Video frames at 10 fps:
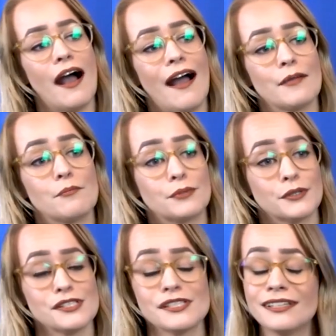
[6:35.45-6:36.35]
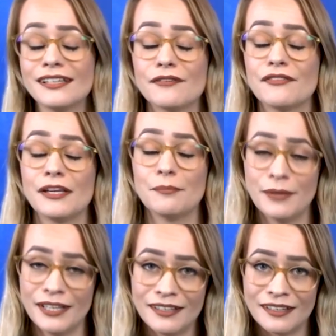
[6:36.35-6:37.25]
I'm personally of the
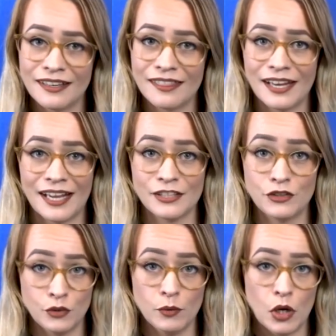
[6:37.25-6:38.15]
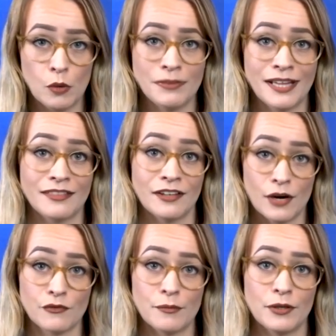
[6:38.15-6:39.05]
opinion that I do hope that the
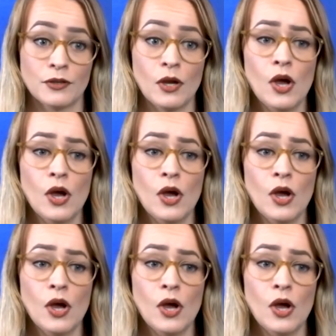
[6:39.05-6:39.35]
government